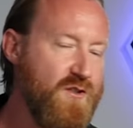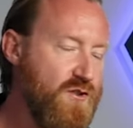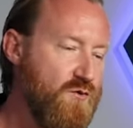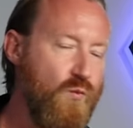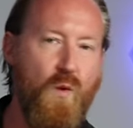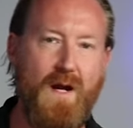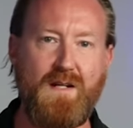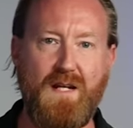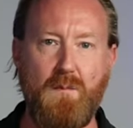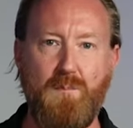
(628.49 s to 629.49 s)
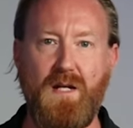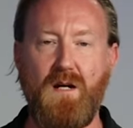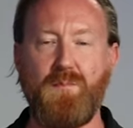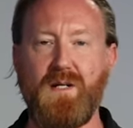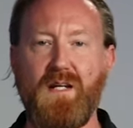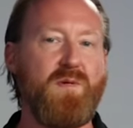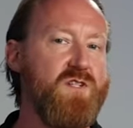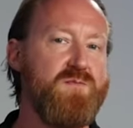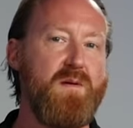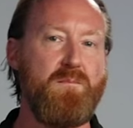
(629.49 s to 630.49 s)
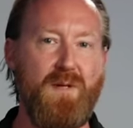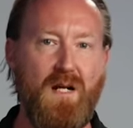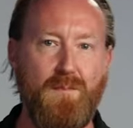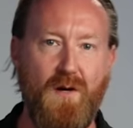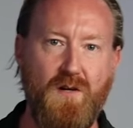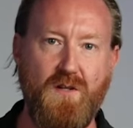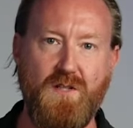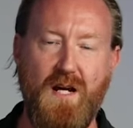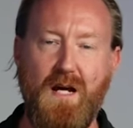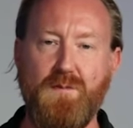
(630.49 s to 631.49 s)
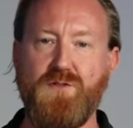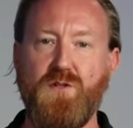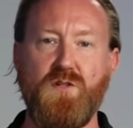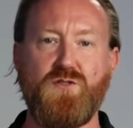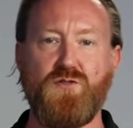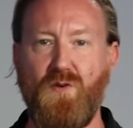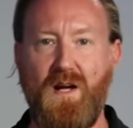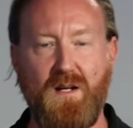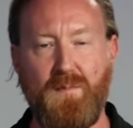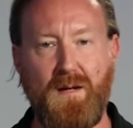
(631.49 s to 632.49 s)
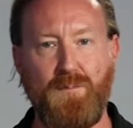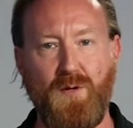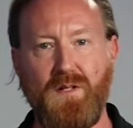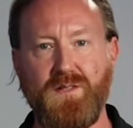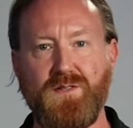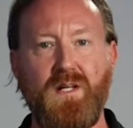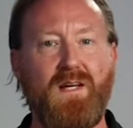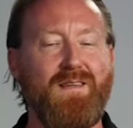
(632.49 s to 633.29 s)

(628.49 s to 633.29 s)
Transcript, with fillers: You're just waiting to get beat up again because you've been beat up a hundred times and you're surrounded by bullies.